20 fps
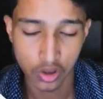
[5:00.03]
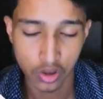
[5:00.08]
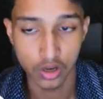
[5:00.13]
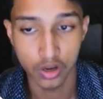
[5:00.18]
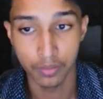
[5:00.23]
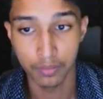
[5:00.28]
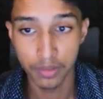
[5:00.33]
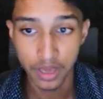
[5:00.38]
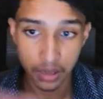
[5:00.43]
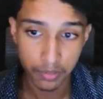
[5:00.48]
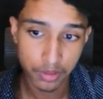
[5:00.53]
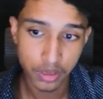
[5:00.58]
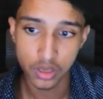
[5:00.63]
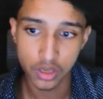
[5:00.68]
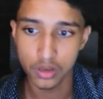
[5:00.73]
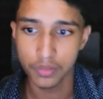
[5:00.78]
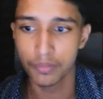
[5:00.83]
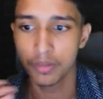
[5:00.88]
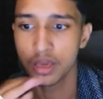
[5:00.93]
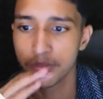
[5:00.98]
not, or
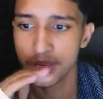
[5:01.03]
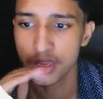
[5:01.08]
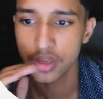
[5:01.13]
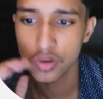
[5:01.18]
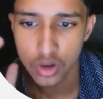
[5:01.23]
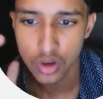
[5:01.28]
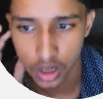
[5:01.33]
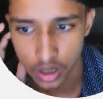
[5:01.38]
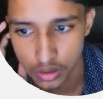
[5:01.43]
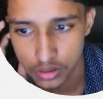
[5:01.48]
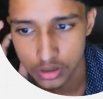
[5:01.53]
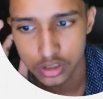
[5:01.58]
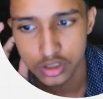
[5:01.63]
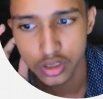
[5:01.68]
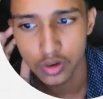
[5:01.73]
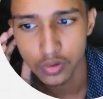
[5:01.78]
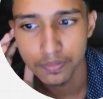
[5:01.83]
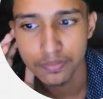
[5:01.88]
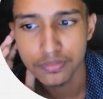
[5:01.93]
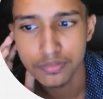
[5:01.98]
maybe you are.
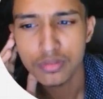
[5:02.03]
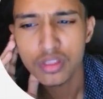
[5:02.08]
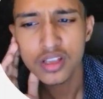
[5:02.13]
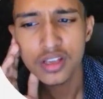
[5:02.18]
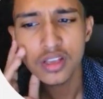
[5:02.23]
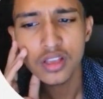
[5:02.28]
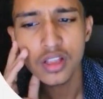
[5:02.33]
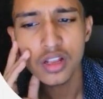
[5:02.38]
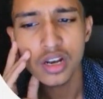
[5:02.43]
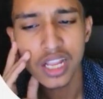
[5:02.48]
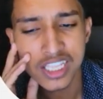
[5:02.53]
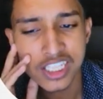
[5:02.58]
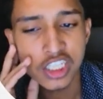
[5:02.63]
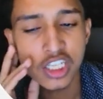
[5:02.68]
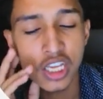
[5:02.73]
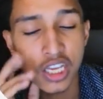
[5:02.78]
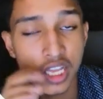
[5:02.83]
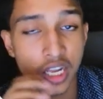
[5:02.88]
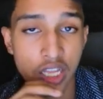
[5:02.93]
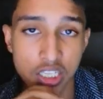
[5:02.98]
So let's
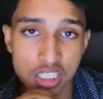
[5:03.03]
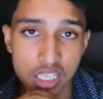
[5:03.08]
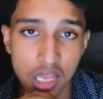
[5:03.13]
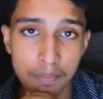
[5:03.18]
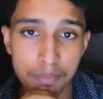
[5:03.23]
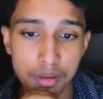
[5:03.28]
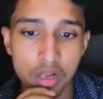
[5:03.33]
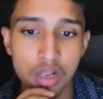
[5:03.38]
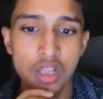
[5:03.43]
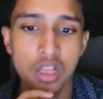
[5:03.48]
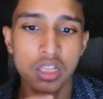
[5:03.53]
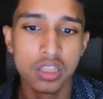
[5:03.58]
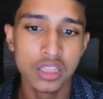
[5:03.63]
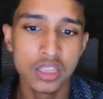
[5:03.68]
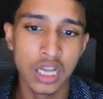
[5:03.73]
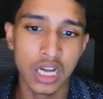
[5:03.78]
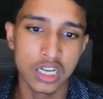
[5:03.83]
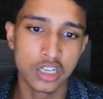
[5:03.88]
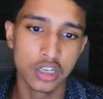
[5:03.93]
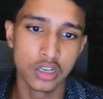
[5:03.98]
take an example
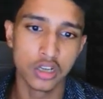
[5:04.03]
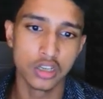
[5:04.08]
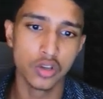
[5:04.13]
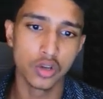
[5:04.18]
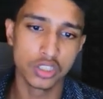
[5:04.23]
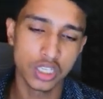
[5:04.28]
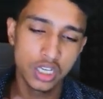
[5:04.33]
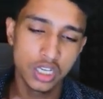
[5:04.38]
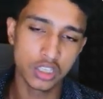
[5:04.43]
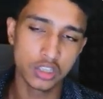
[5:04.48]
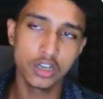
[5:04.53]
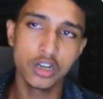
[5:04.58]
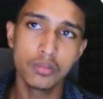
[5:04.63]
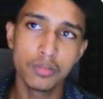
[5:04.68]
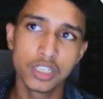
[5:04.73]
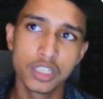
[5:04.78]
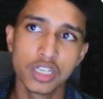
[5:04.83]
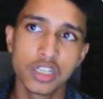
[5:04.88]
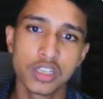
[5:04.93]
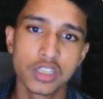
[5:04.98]
that you're sending
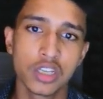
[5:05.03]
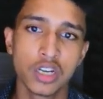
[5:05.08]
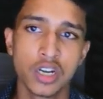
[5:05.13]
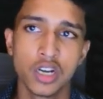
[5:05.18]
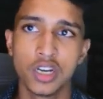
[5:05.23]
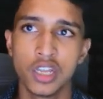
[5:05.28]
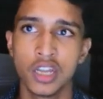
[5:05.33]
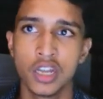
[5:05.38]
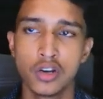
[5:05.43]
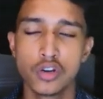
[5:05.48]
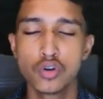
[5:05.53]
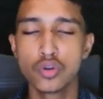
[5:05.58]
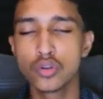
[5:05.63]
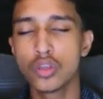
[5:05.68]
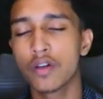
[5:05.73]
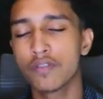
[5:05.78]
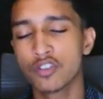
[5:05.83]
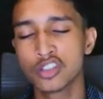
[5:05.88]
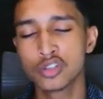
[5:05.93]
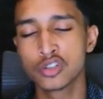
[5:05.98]
30 messages in a day and you do
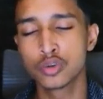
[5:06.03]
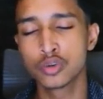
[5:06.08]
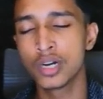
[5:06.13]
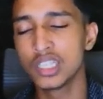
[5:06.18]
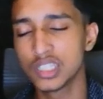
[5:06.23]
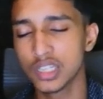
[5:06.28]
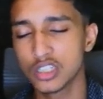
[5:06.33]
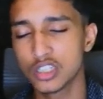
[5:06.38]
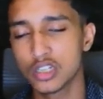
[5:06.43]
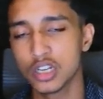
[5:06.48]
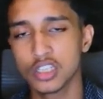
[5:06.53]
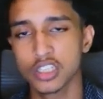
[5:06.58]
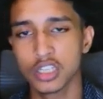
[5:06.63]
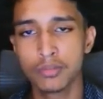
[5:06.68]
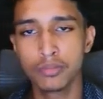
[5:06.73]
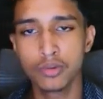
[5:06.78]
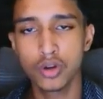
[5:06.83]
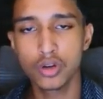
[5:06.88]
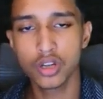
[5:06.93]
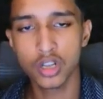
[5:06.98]
that for 26 days.
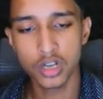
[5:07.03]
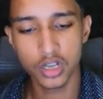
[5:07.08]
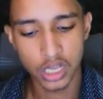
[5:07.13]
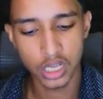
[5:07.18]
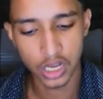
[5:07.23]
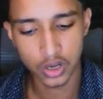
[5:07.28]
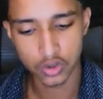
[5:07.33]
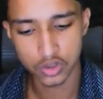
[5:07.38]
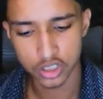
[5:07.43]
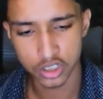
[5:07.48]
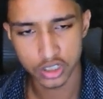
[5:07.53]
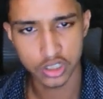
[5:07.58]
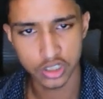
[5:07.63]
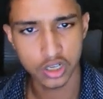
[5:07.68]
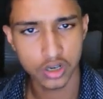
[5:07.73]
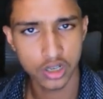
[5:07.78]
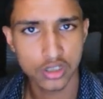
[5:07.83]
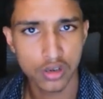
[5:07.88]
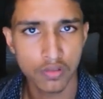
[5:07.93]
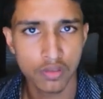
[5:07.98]
I'm not going to count
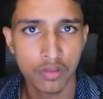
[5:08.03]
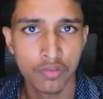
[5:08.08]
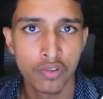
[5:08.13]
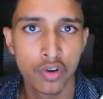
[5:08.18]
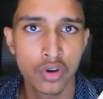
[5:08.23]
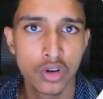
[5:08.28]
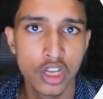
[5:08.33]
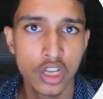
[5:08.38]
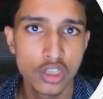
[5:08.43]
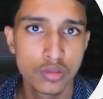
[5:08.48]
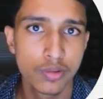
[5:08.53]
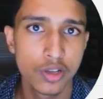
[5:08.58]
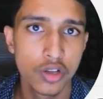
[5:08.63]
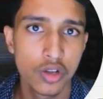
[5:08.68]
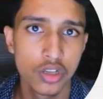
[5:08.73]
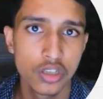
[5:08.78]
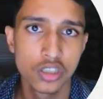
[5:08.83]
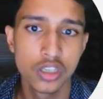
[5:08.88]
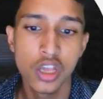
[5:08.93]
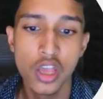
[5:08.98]
the rest of the 4 days
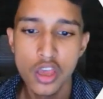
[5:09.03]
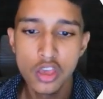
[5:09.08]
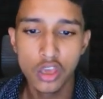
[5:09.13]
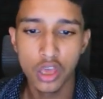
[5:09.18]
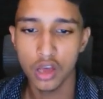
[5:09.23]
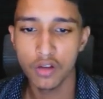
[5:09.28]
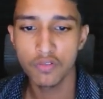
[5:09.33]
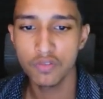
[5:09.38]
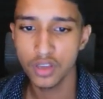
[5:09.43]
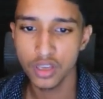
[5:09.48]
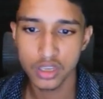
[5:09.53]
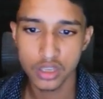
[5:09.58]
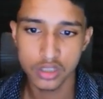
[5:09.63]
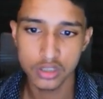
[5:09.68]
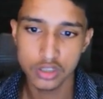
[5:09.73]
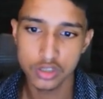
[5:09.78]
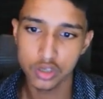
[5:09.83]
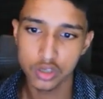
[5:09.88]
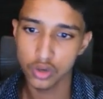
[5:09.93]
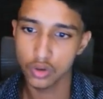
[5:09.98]
because you have
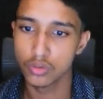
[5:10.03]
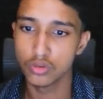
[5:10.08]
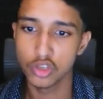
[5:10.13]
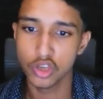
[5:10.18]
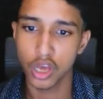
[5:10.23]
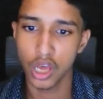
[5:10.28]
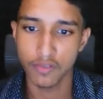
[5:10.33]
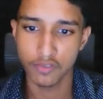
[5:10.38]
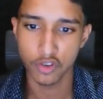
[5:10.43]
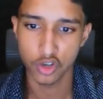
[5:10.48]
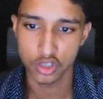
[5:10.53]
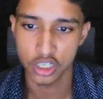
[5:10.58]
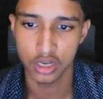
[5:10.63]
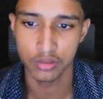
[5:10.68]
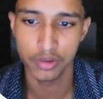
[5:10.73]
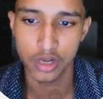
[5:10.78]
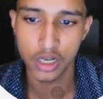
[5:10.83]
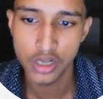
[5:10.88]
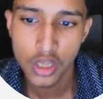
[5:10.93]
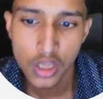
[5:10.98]
weekends, so you have your
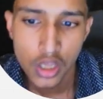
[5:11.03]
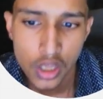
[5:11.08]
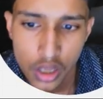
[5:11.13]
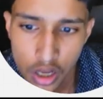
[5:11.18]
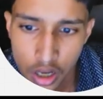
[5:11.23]
time, right?